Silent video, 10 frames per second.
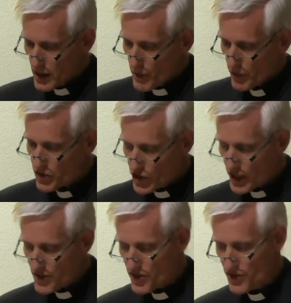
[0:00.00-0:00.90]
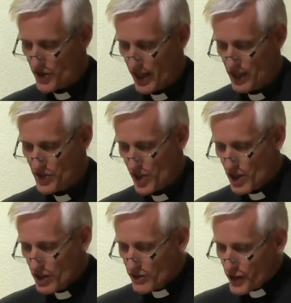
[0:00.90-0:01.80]
But Jesus says,
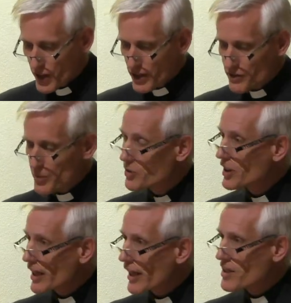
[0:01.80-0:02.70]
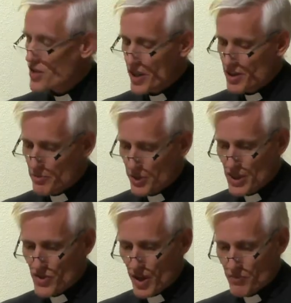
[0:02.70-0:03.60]
far from relaxing the
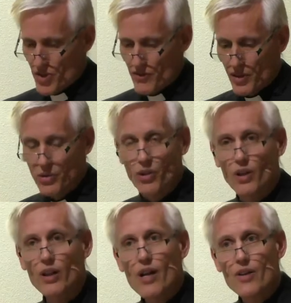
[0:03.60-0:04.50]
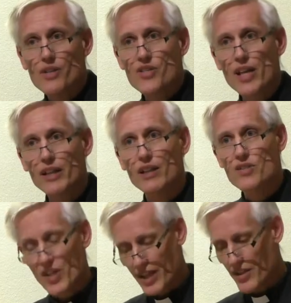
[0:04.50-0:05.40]
precepts of the law or setting
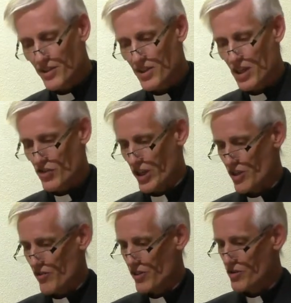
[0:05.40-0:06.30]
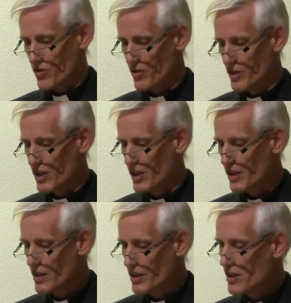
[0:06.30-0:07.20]
aside the teachings of the Torah,
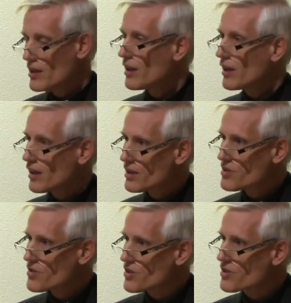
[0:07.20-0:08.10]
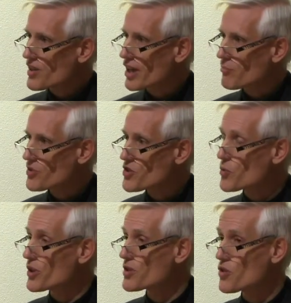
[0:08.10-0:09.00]
his disciples
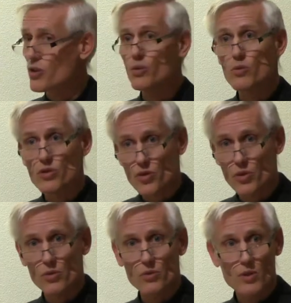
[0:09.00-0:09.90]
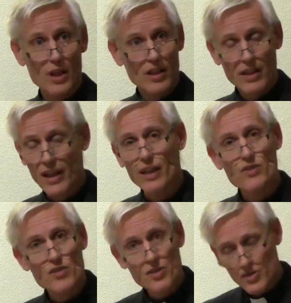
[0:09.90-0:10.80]
were to do and
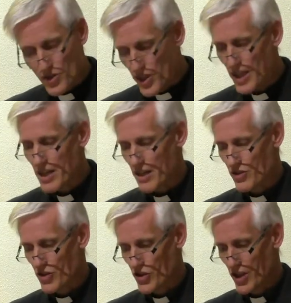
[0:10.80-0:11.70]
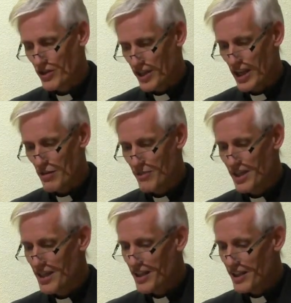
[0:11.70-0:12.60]
to teach them
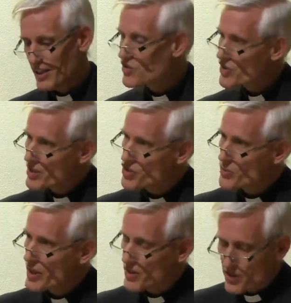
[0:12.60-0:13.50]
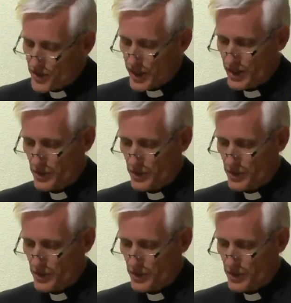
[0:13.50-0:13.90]
in such a way that their